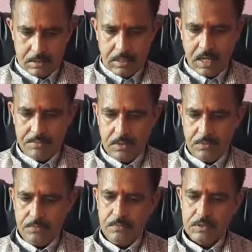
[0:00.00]
Types
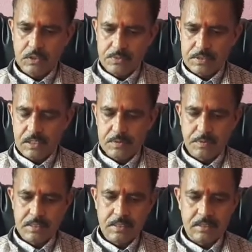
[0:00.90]
of subcells
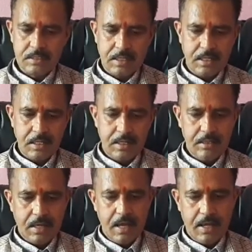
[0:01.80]
present in
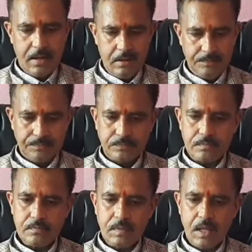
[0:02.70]
K, L,
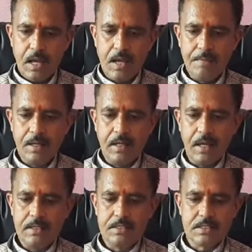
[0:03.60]
M and
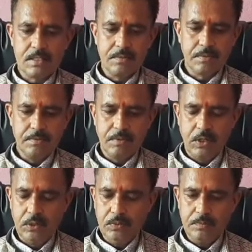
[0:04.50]
N is given
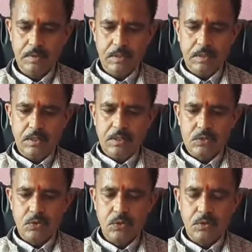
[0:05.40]
below.
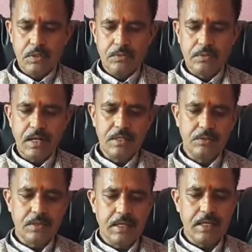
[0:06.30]
So you write
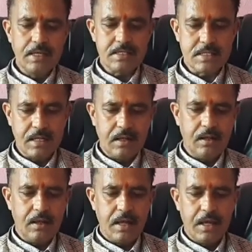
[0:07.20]
down K cell
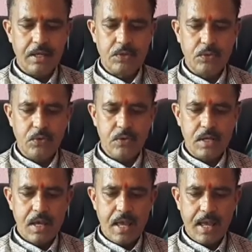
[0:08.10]
arrow
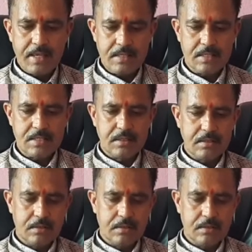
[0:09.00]
S,